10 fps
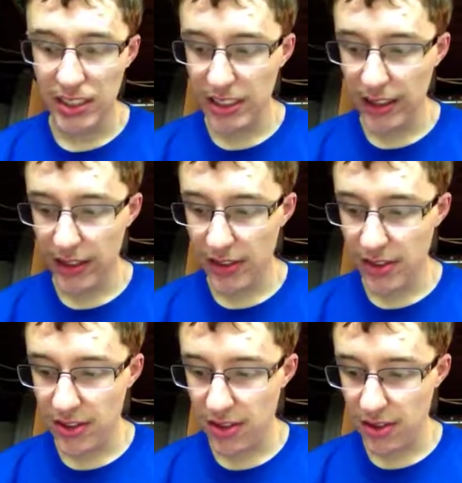
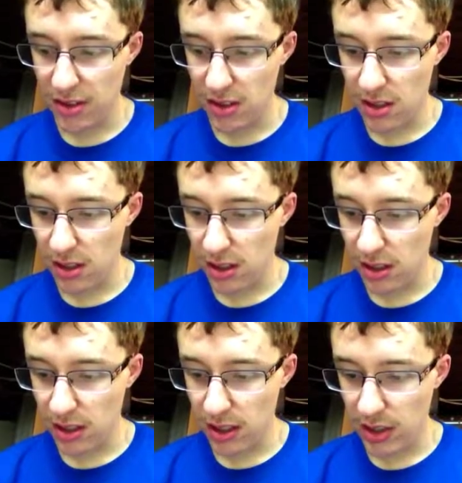it's
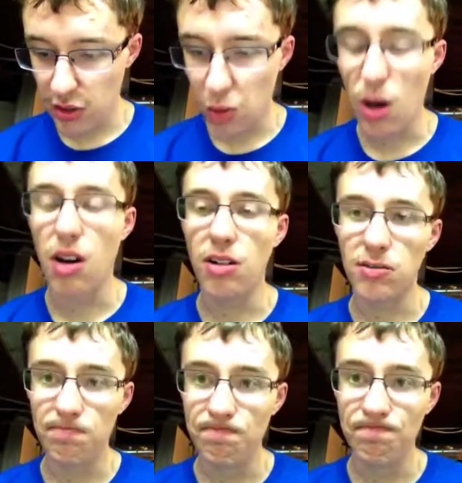wrong.
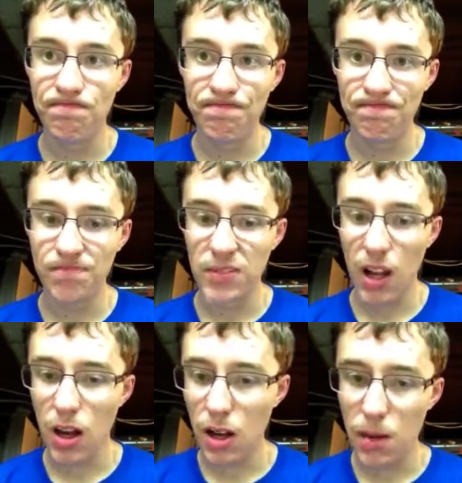
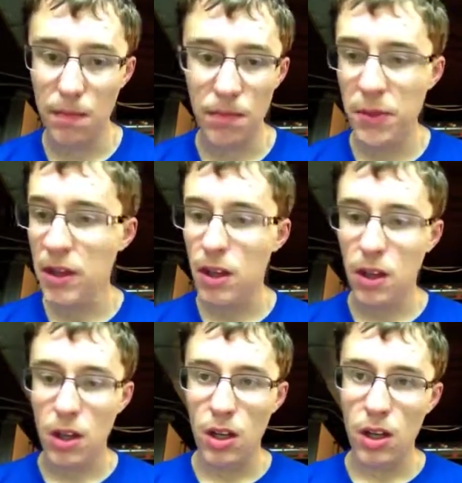And
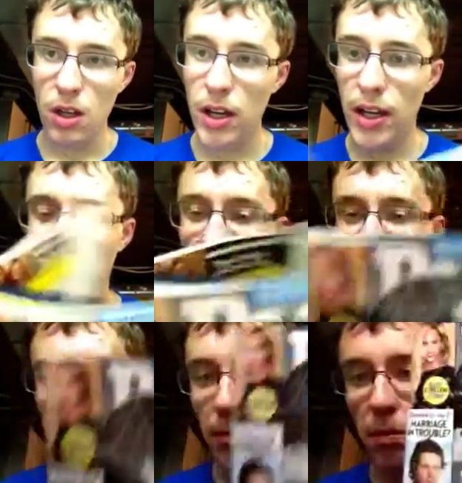
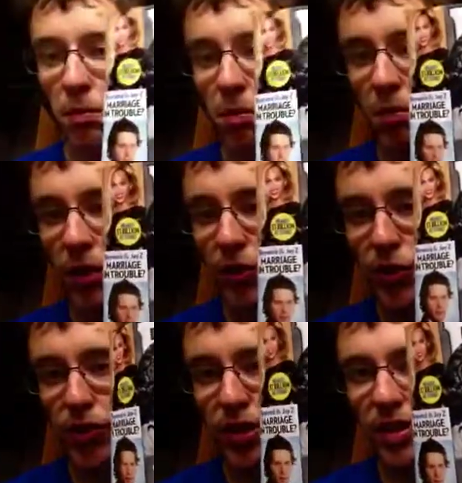again, if you
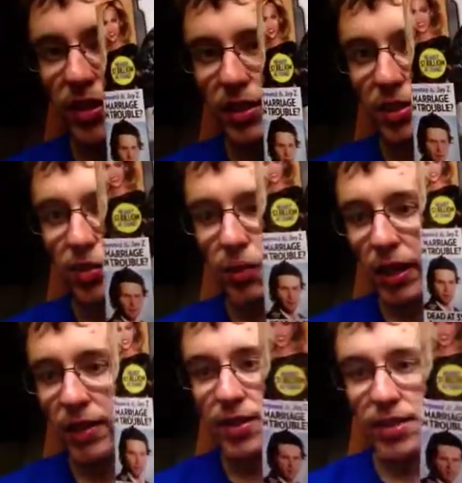see this,
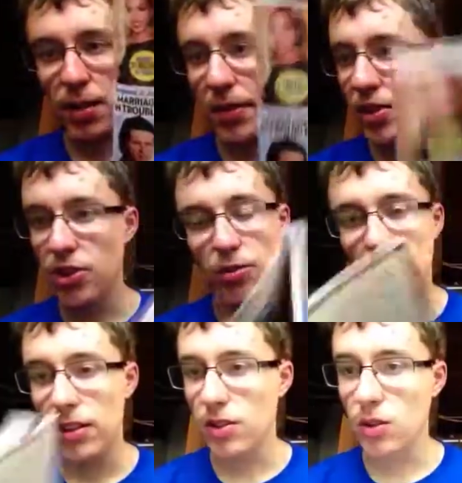pick this up and just
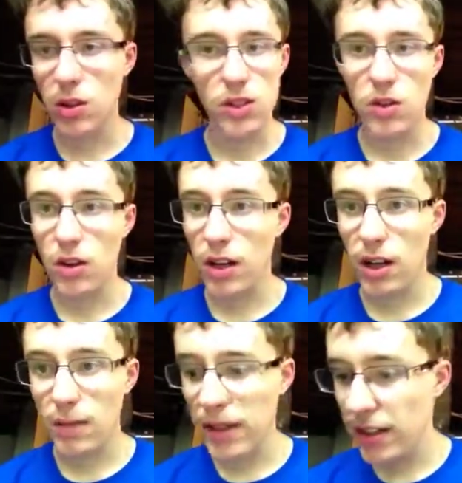read this whole story.
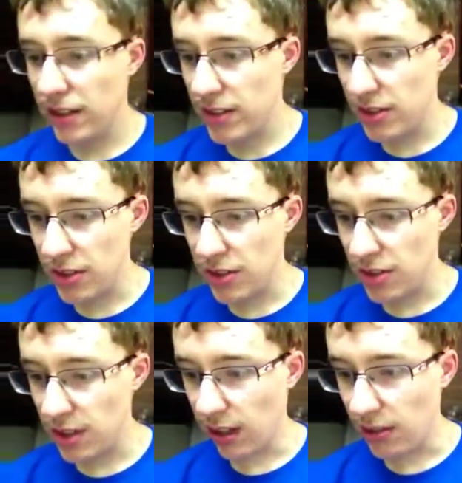This is
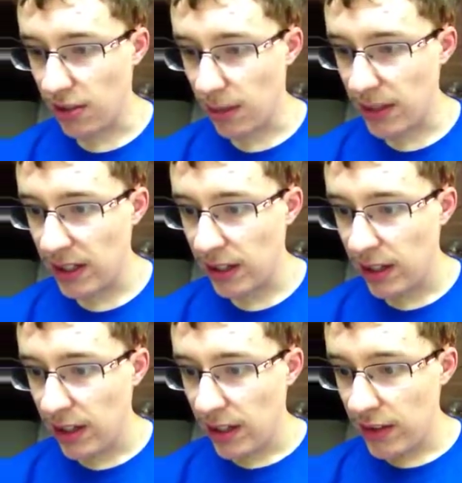just,
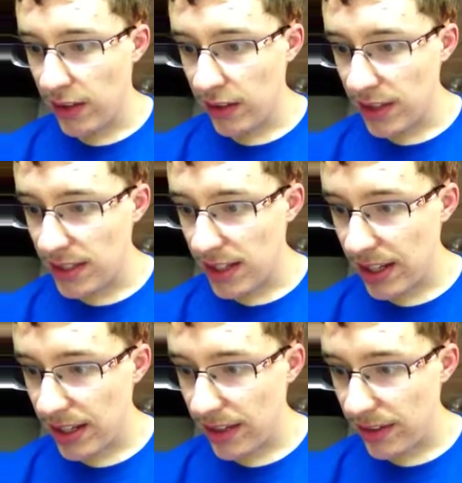then they
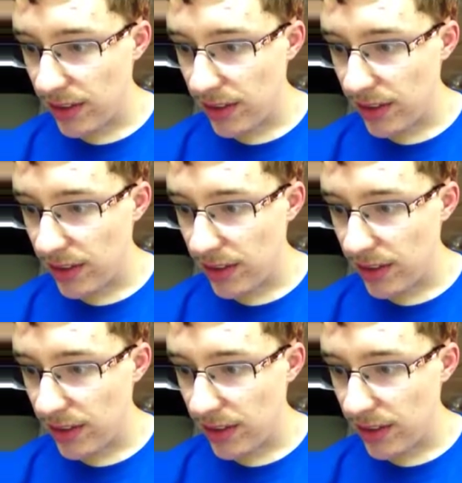said,